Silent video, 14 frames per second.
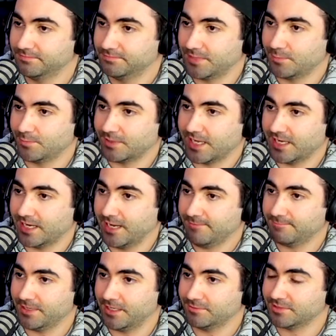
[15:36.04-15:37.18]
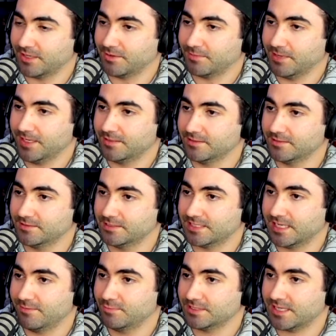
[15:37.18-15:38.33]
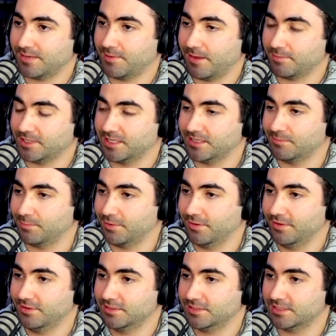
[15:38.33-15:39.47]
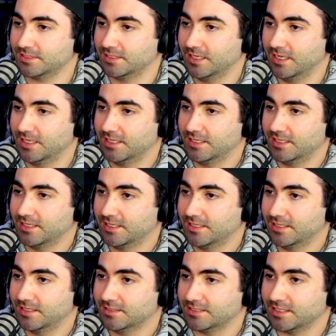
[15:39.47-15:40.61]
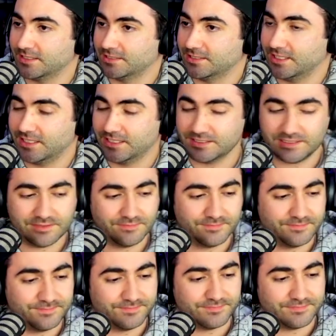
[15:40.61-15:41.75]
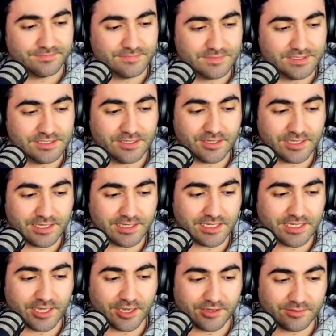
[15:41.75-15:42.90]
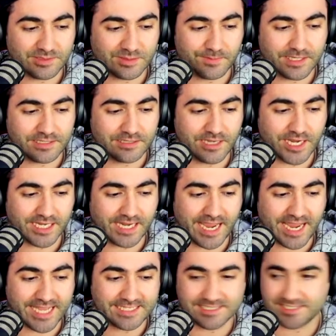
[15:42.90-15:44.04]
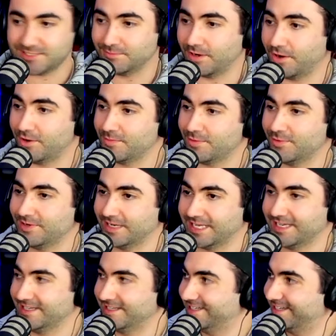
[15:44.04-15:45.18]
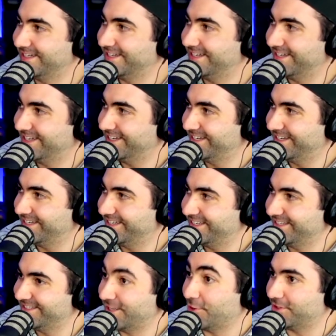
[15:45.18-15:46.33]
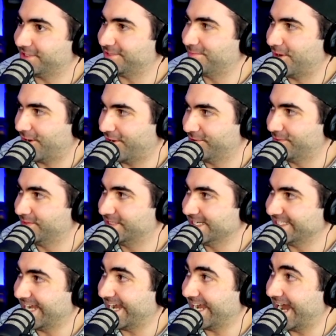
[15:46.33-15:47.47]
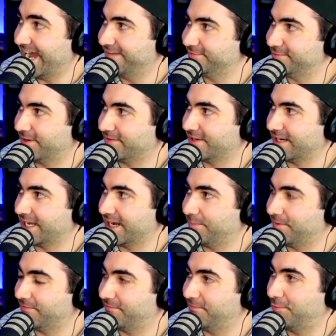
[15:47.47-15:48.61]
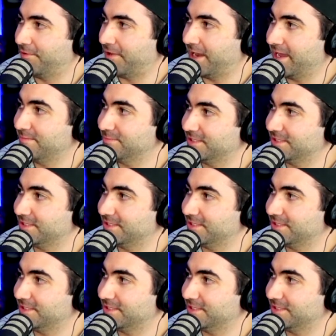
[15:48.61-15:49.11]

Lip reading: People were getting up and I was going to bed. Yeah. Sun was coming up, could hear the birds. Thinking, geez. So yeah, there you go. That was a big night. And tomorrow morning, no, not tomorrow, the day after, I've got to get up at 4 a.m.